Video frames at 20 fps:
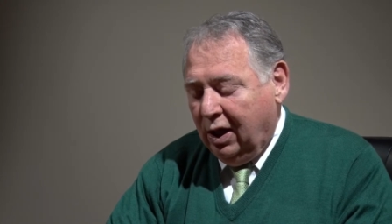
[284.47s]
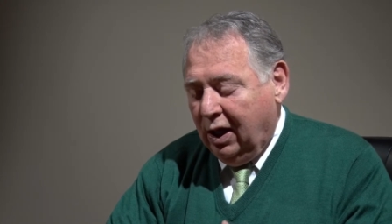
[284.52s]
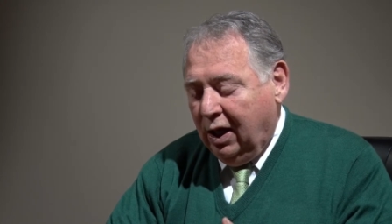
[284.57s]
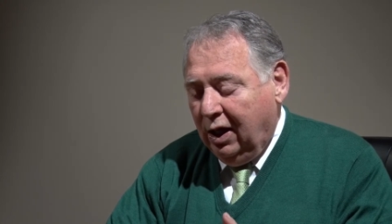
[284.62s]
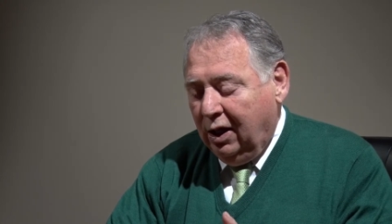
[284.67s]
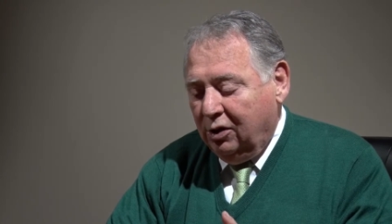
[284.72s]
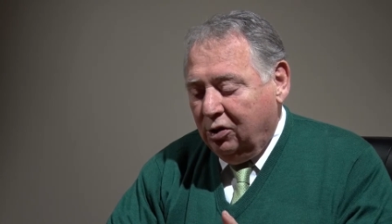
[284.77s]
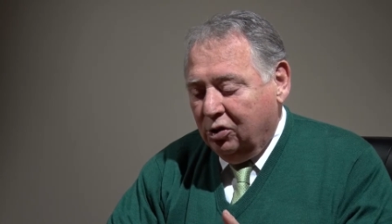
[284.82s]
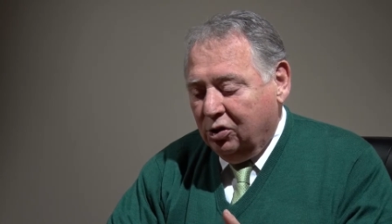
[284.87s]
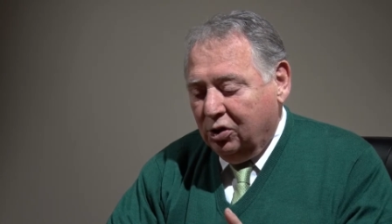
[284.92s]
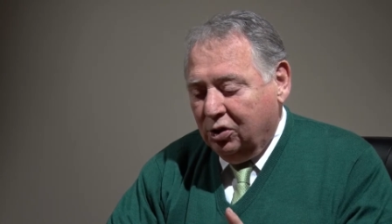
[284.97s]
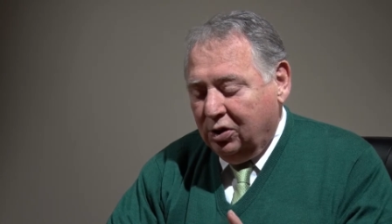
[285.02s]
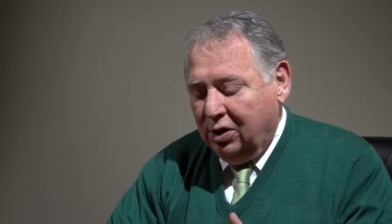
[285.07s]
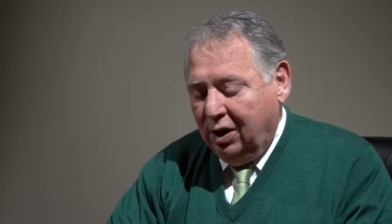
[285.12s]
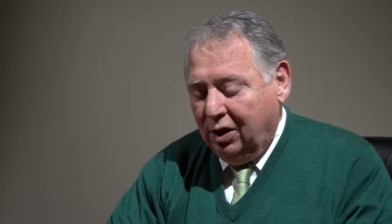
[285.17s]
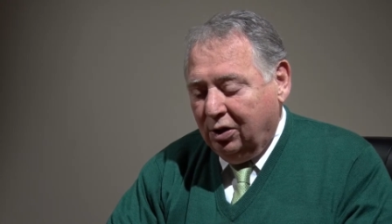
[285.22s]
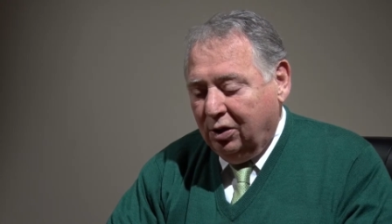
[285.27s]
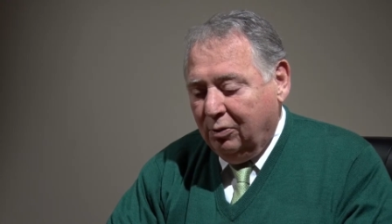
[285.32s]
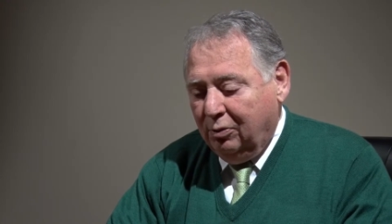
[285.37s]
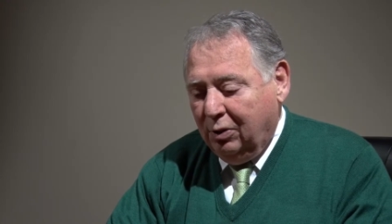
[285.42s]
and you should
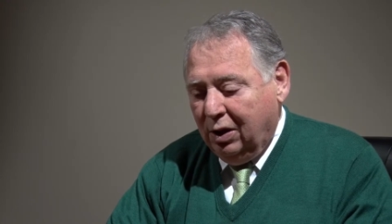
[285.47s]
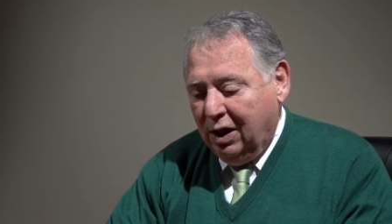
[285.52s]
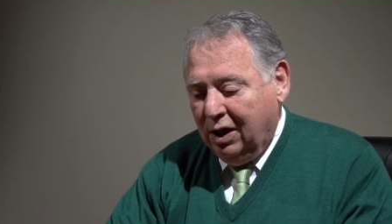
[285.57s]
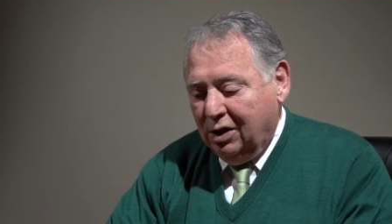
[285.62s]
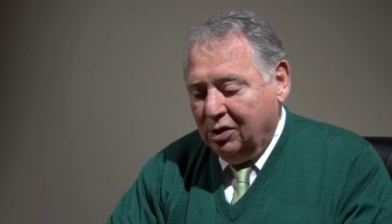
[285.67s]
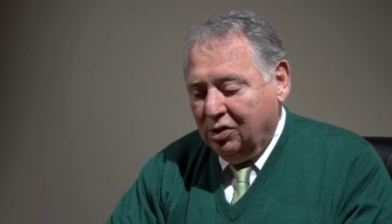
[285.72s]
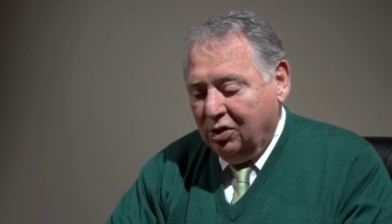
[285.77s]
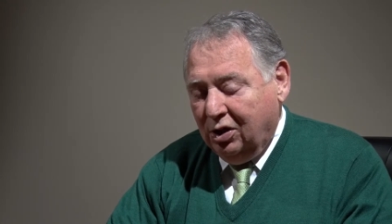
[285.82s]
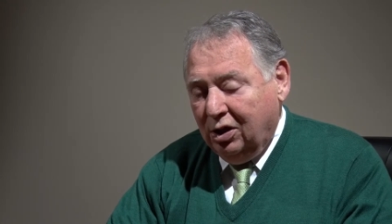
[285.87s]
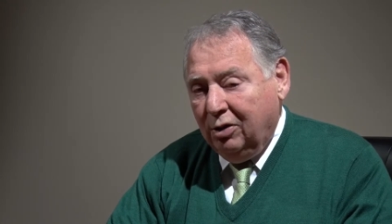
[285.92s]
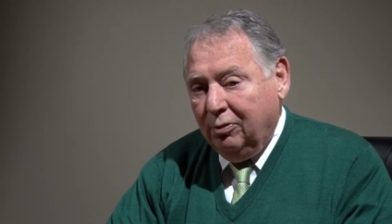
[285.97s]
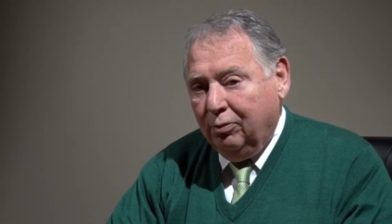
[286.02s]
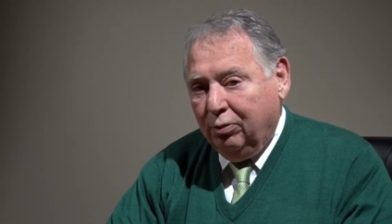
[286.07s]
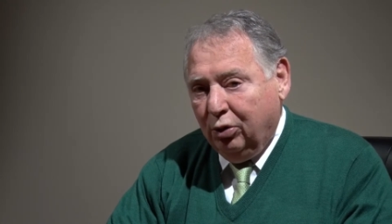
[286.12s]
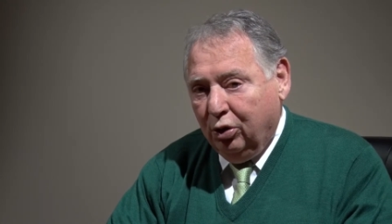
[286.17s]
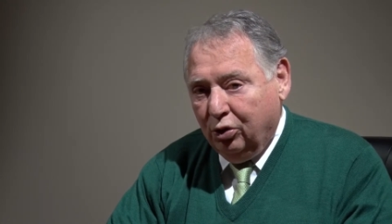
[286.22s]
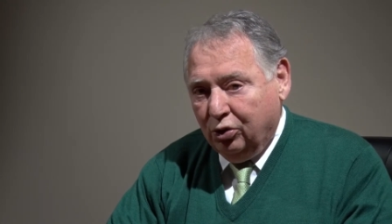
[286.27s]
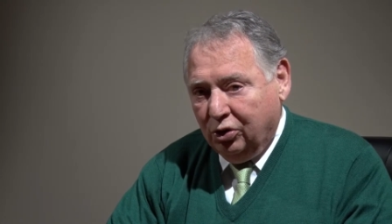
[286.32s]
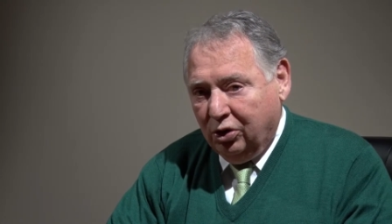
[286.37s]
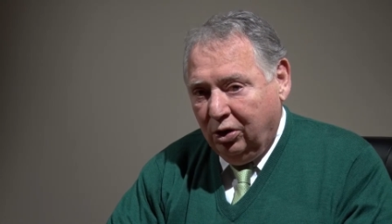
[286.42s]
take them as
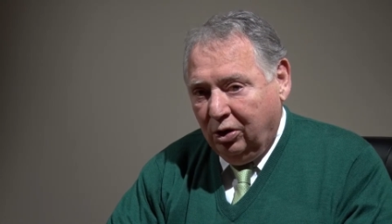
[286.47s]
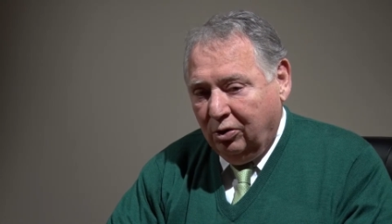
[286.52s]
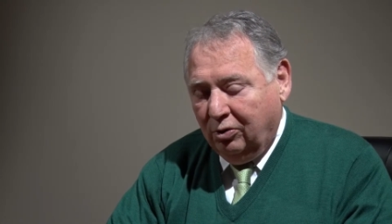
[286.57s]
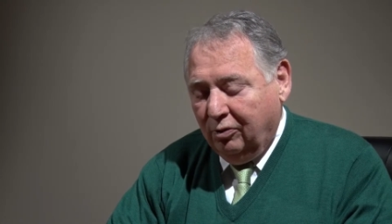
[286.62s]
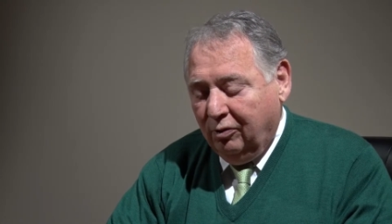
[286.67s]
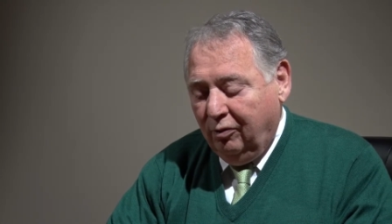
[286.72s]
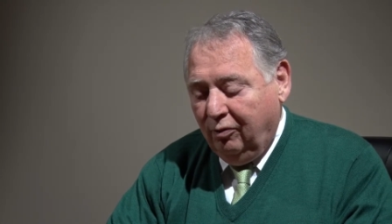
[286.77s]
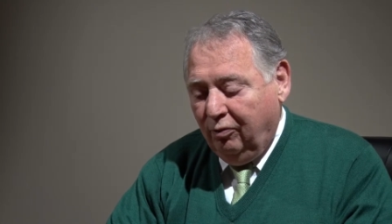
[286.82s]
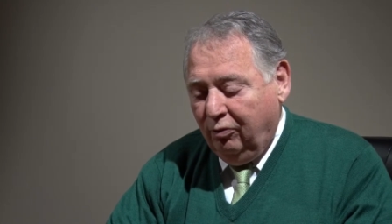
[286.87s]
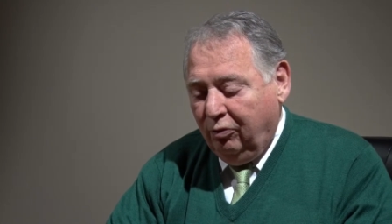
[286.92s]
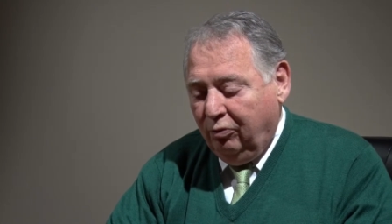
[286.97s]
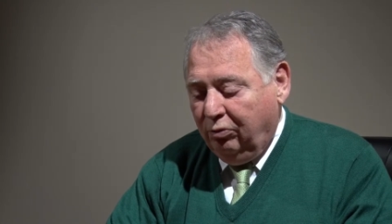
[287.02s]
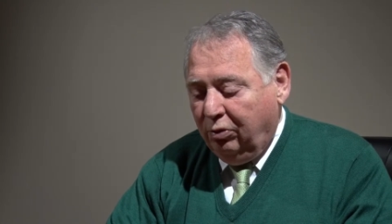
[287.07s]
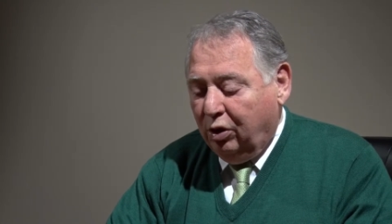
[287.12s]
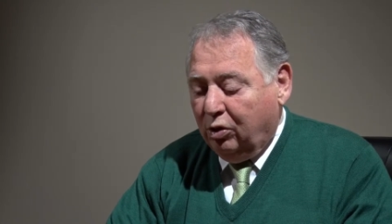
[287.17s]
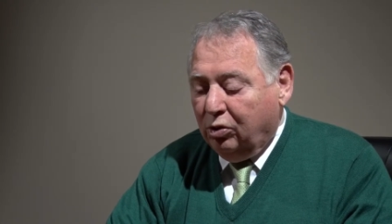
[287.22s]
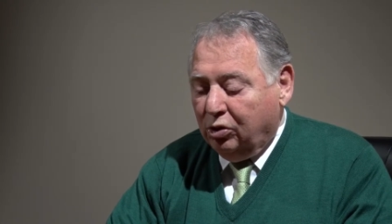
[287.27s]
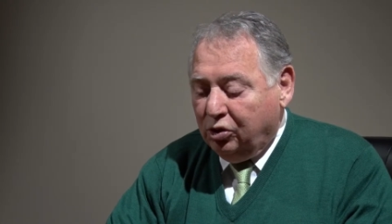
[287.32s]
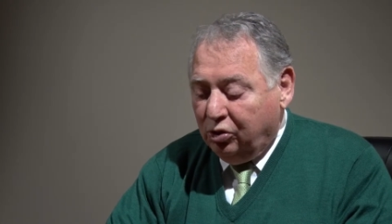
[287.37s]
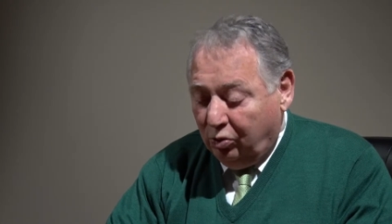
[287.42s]
impersonal
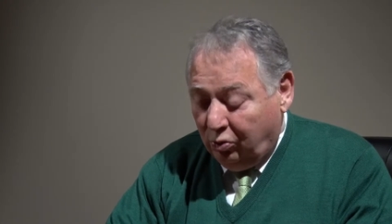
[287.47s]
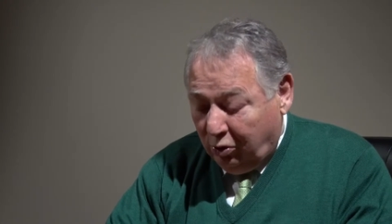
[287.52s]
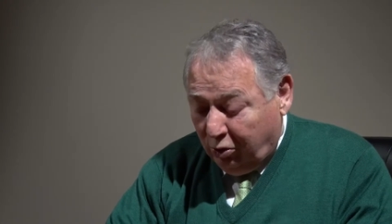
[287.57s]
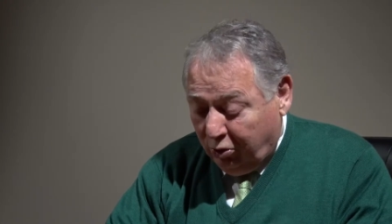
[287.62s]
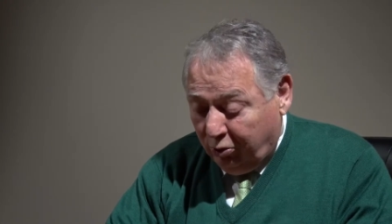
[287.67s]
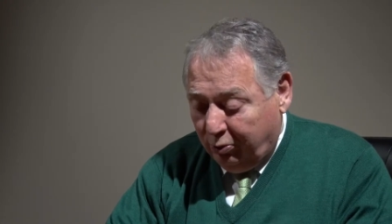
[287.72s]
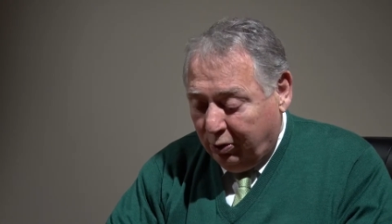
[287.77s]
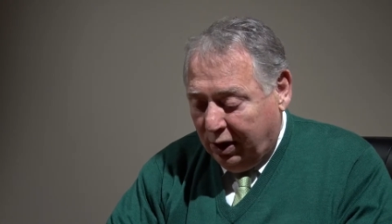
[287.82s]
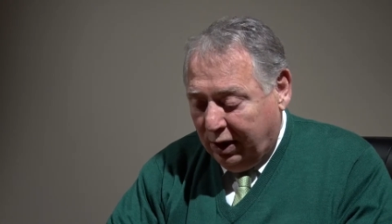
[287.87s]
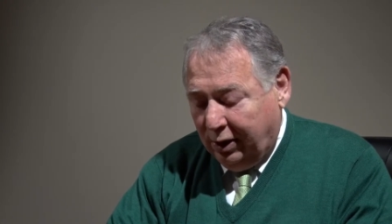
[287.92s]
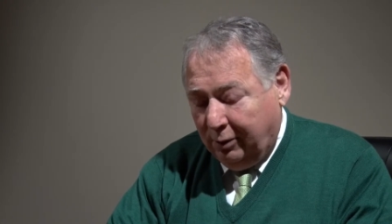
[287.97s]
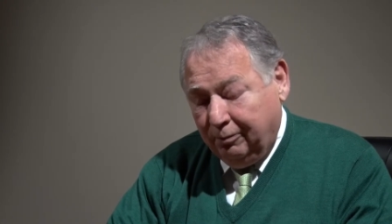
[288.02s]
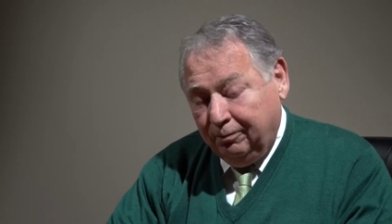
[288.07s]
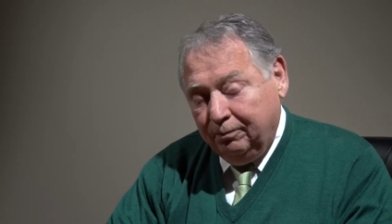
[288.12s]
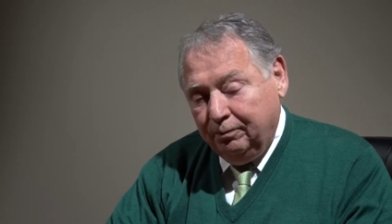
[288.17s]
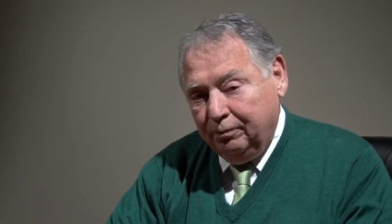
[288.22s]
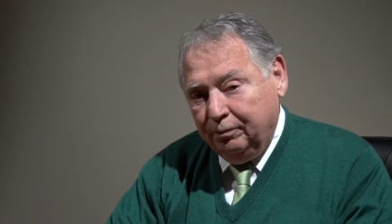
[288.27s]
because you learn by them.